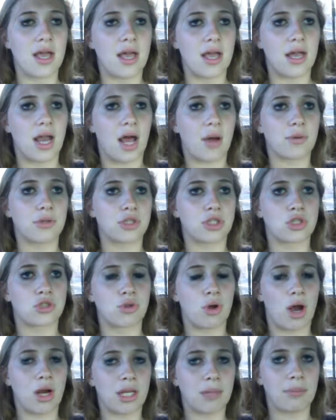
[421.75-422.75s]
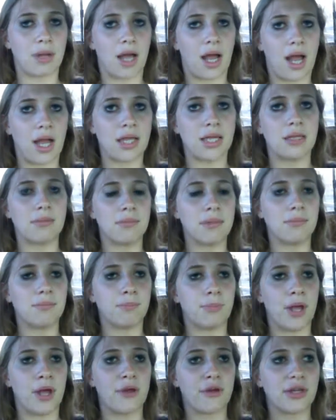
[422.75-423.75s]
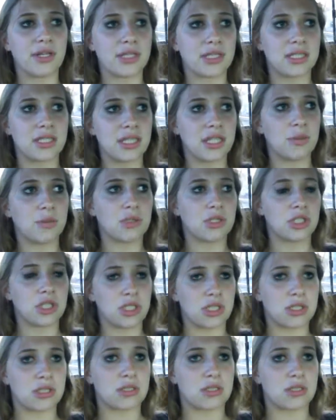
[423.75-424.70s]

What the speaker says: and I was trotting behind him embarrassed, and he was just,